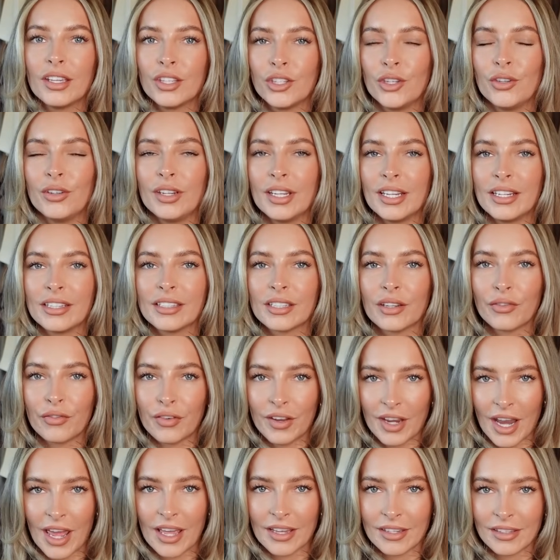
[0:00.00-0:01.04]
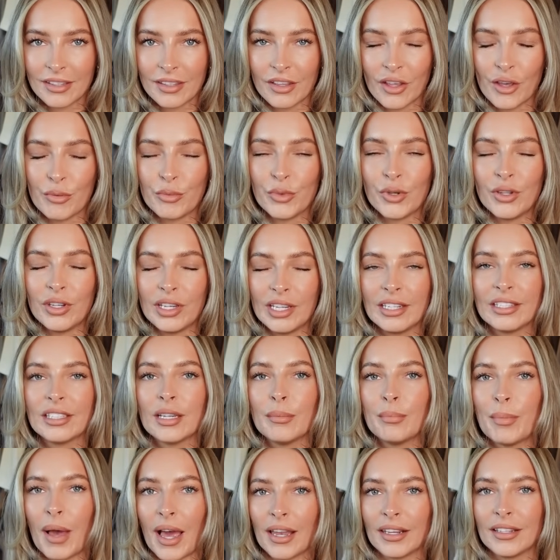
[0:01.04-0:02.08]
You need to finesse them, you need
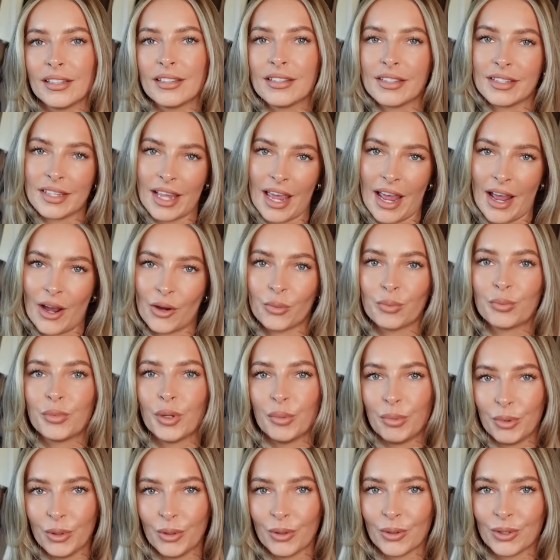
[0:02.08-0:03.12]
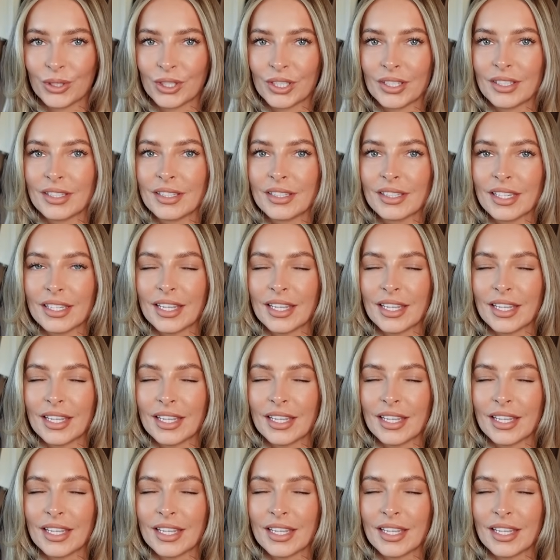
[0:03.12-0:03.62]
to balance out proportions.